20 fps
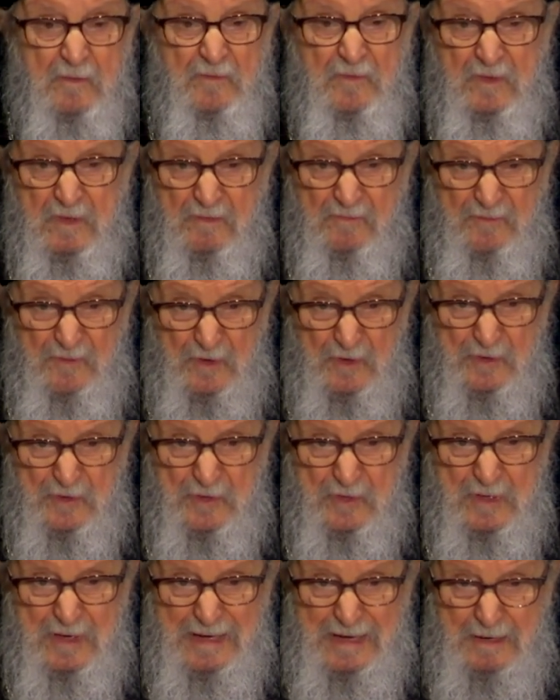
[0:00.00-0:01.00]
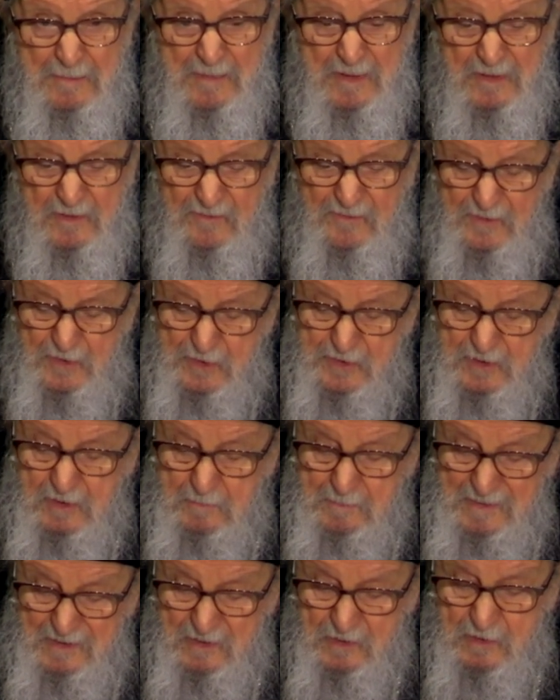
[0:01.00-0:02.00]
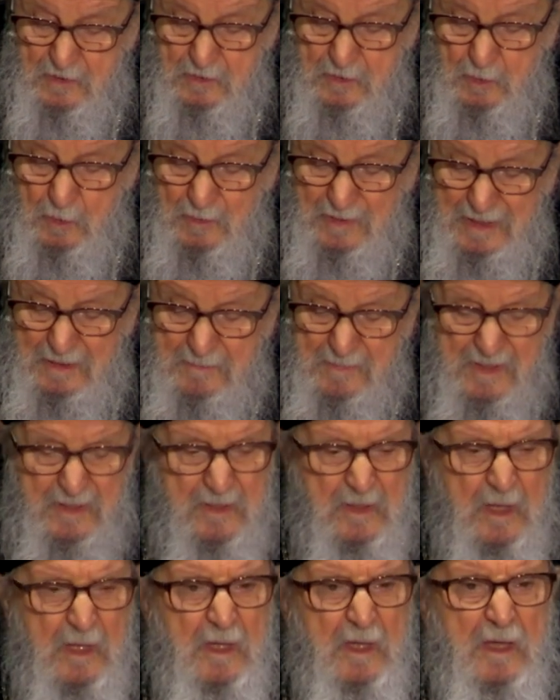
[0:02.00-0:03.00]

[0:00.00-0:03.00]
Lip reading: the first Clement, the first epistle to Clement,